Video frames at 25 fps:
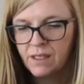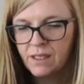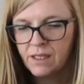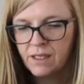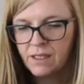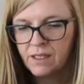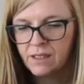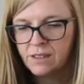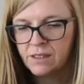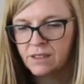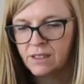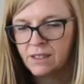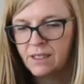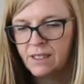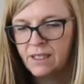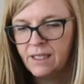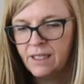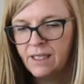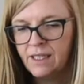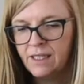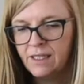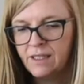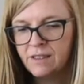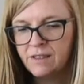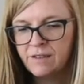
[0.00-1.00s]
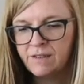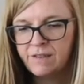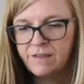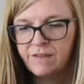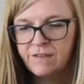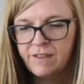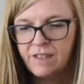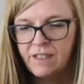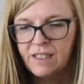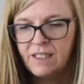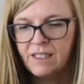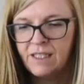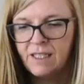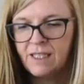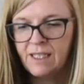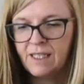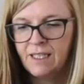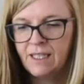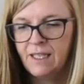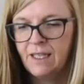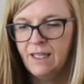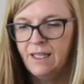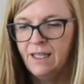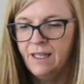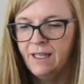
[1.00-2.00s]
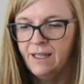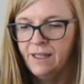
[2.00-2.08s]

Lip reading: Actually, need to feed it in.